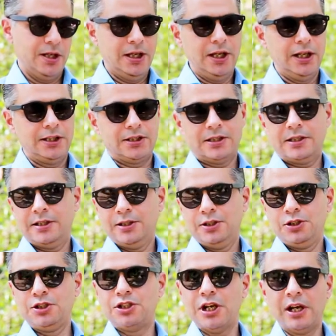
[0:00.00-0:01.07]
it's
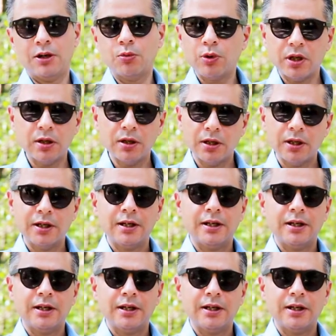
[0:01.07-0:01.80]
genuine,